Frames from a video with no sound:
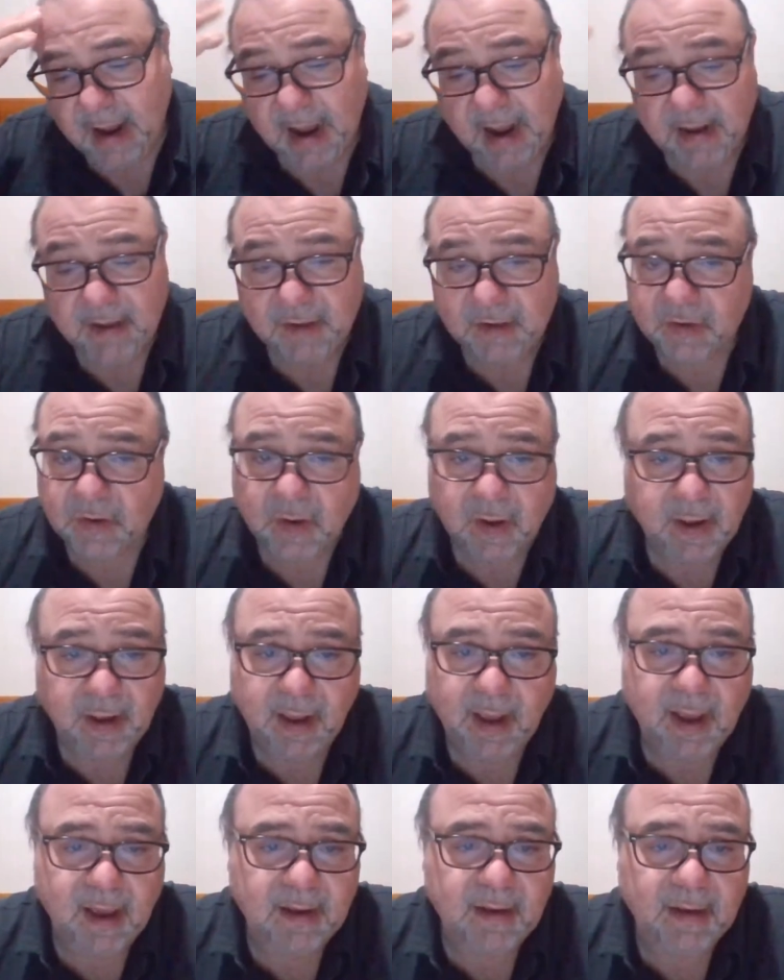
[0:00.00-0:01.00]
I saw
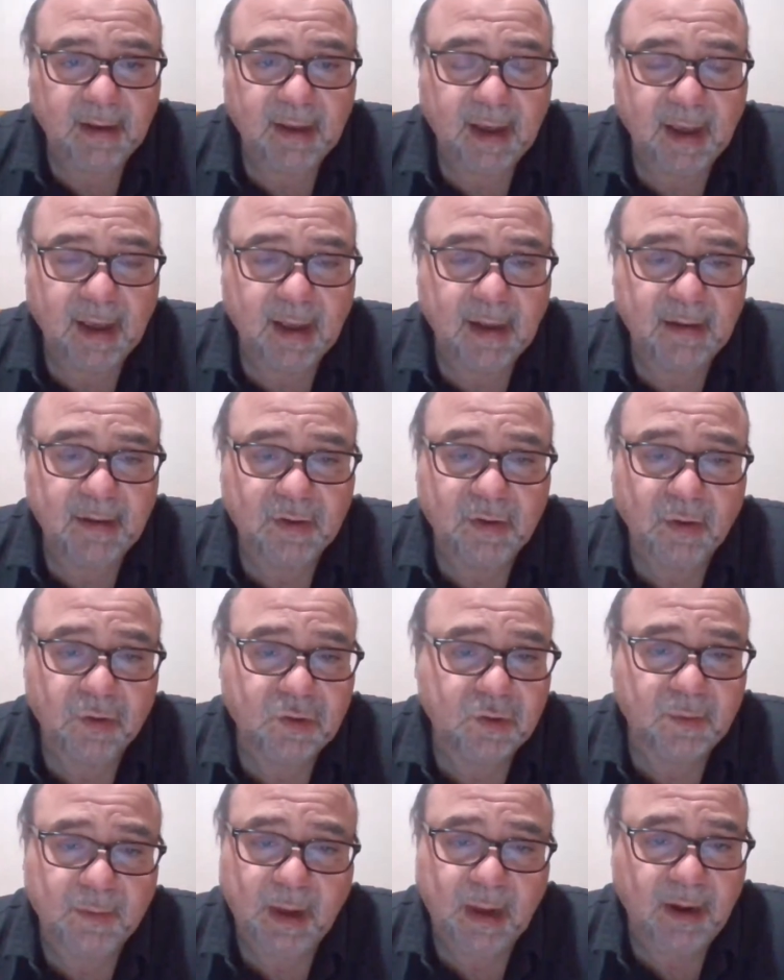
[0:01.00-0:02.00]
it on
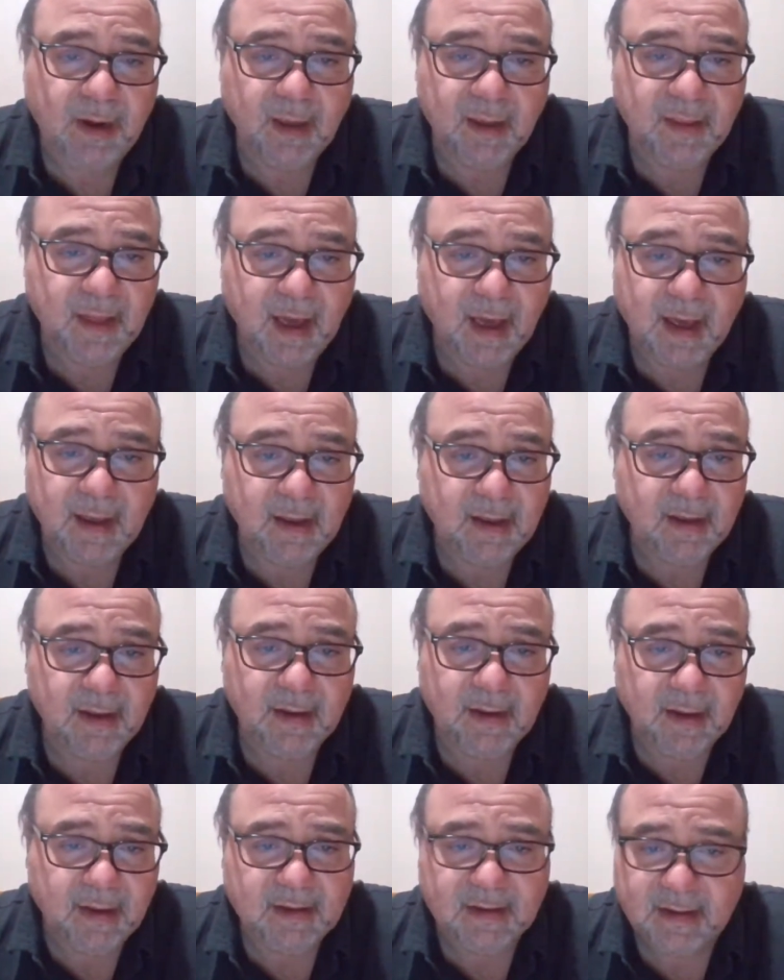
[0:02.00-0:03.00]
social media that
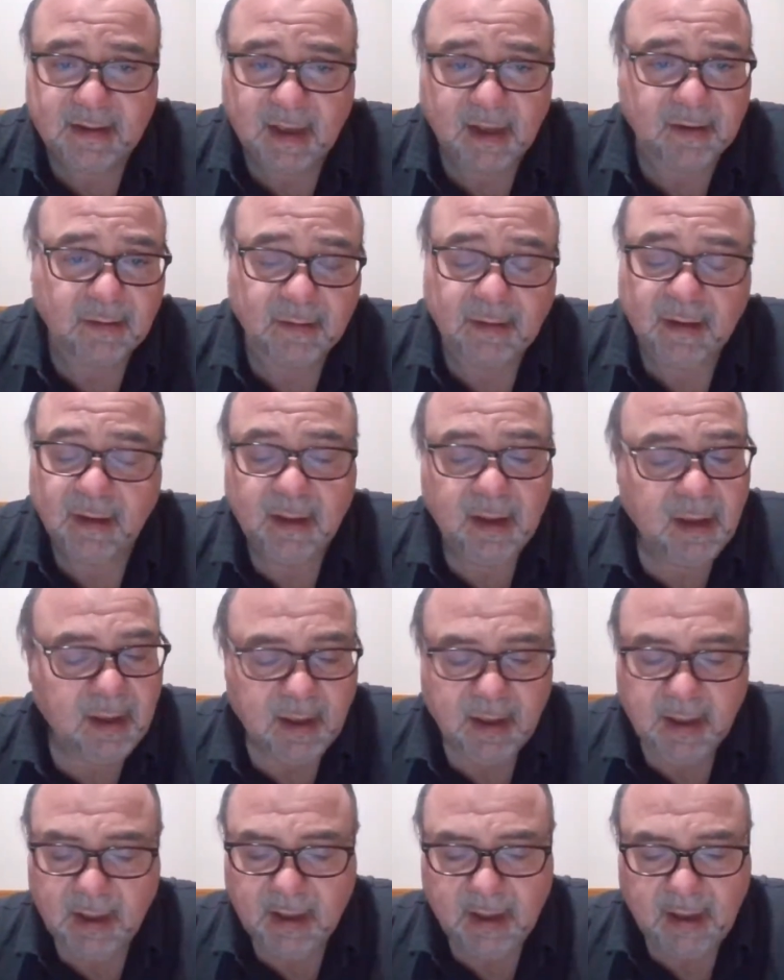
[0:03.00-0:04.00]
it settled,
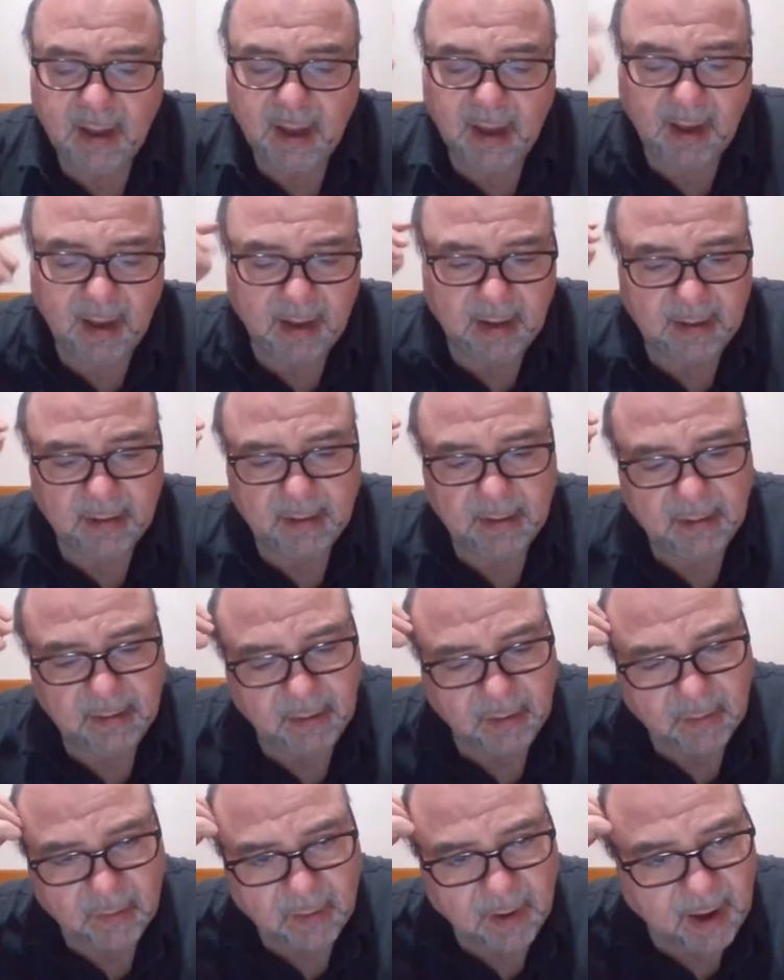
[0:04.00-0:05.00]
and,
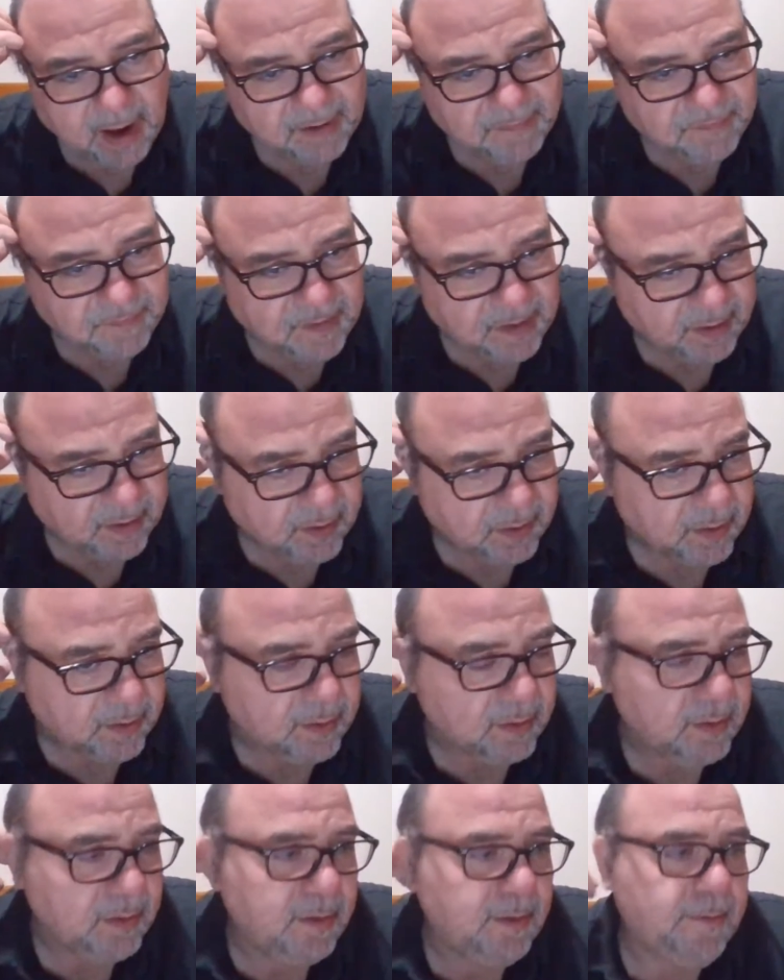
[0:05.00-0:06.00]
you know, I
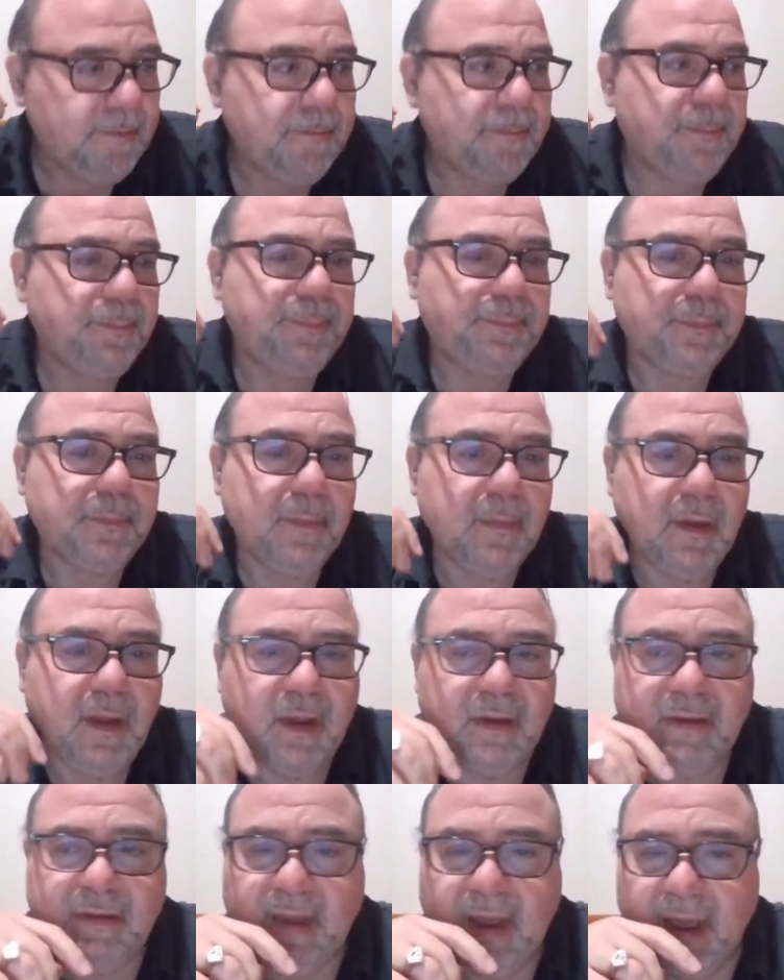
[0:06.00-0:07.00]
figure
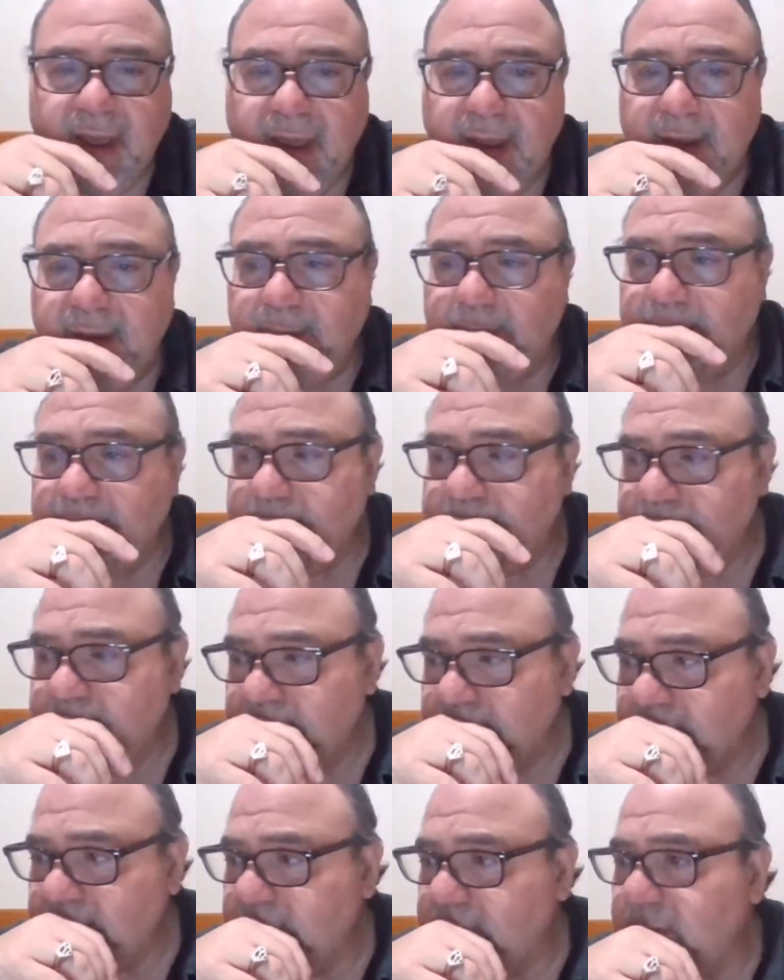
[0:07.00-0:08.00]
in time,
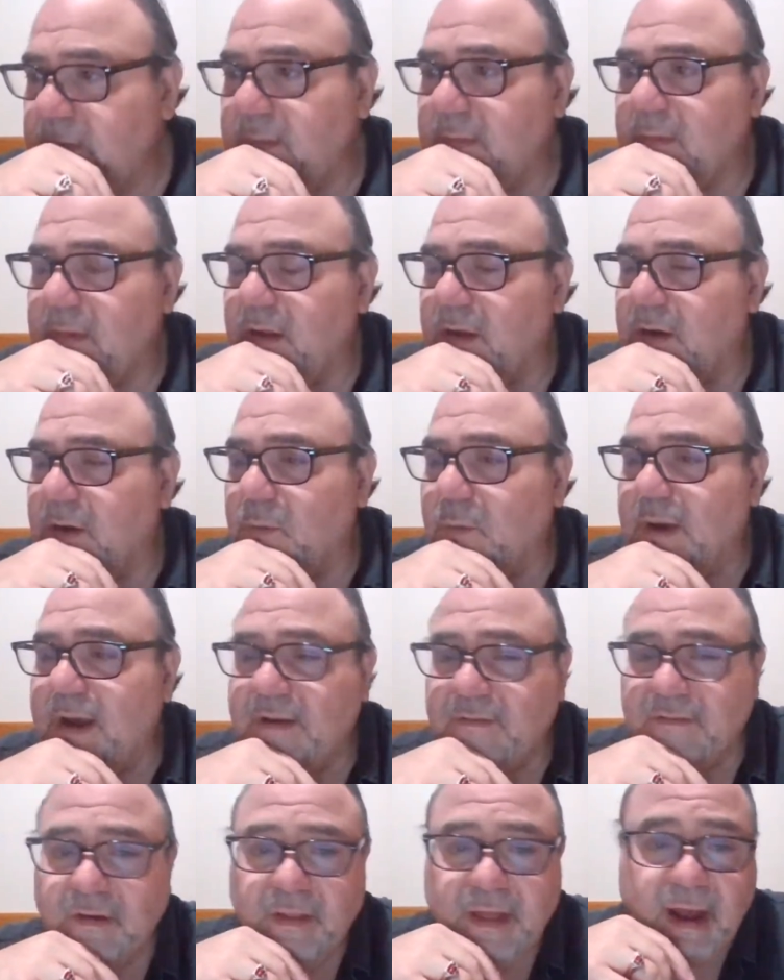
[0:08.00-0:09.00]
you know,
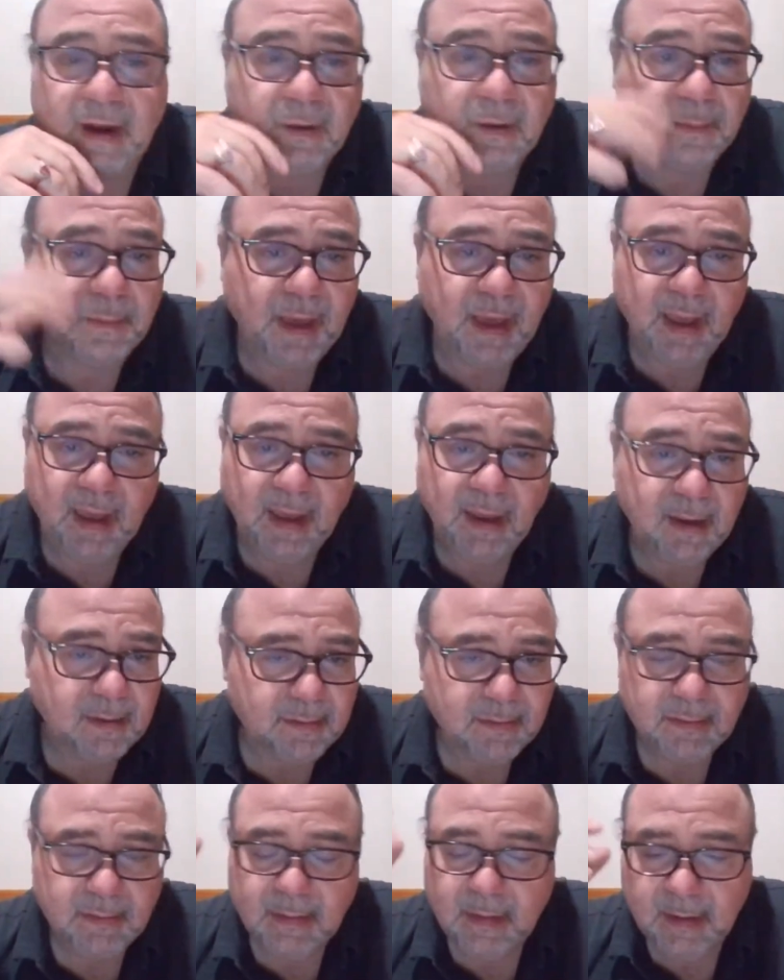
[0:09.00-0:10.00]
whenever that'll be,
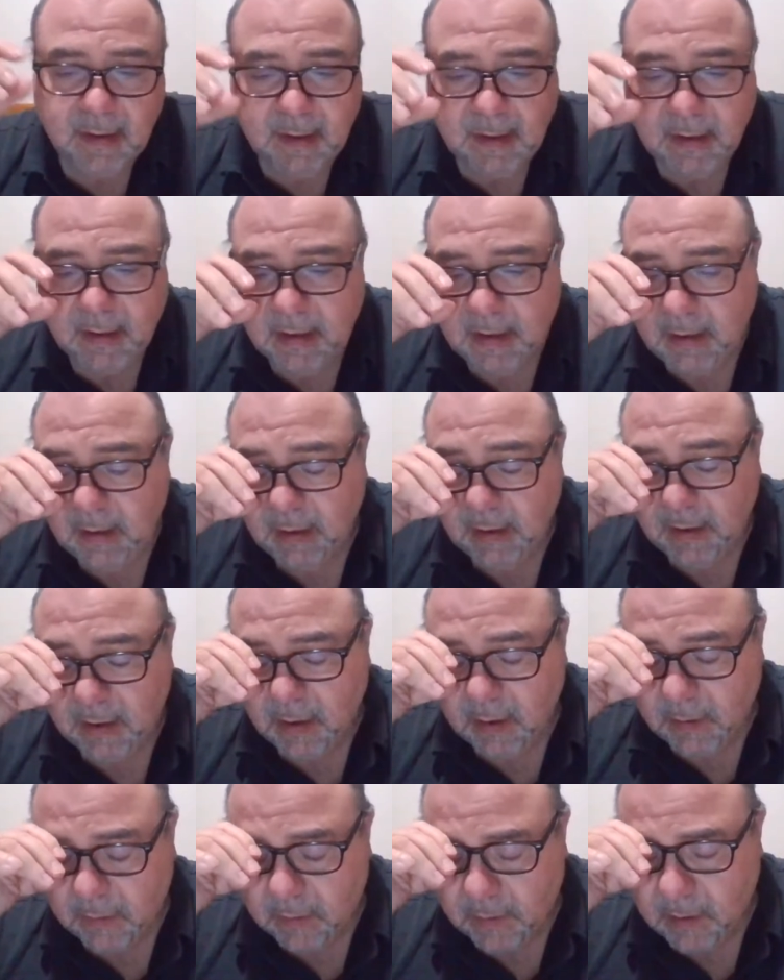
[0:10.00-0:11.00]
you
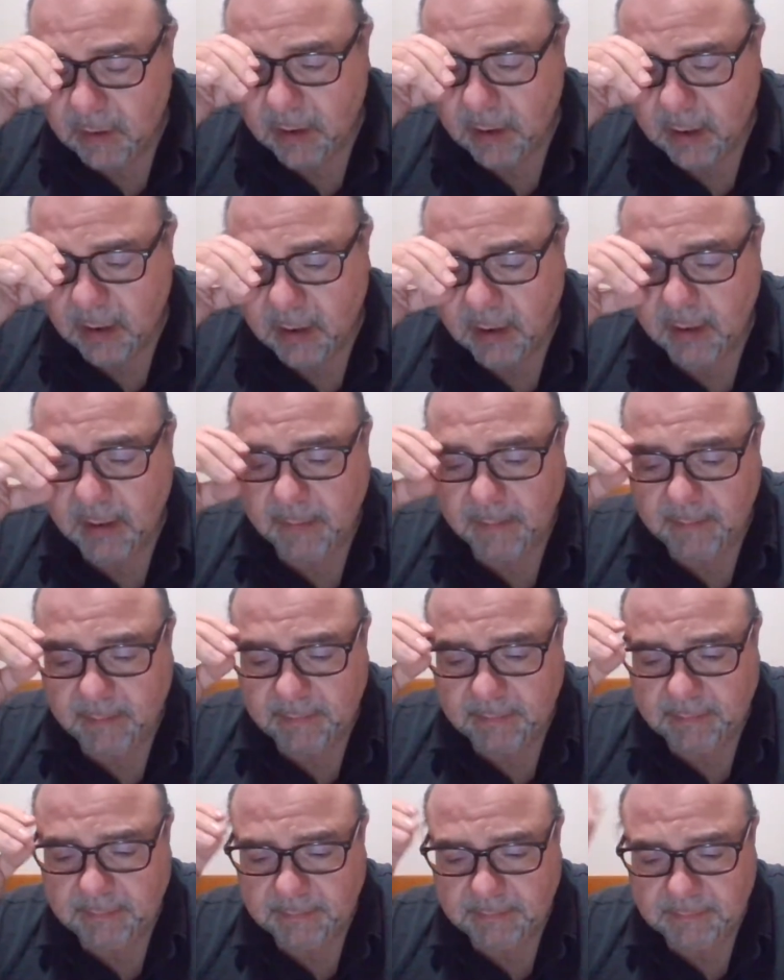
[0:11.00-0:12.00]

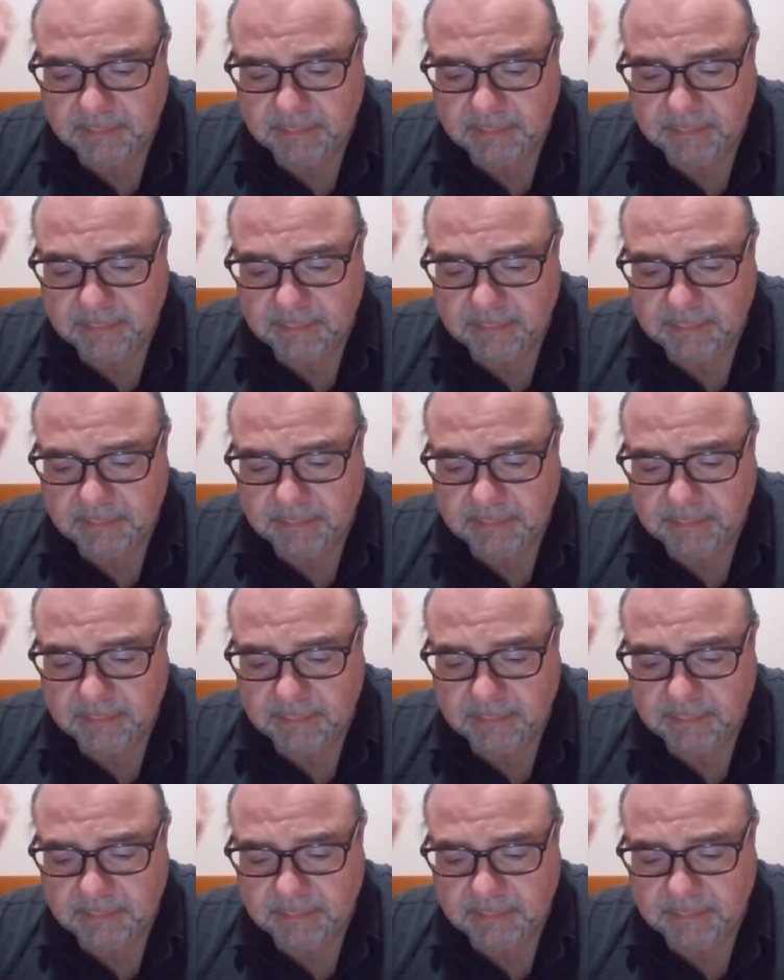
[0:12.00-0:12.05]
know,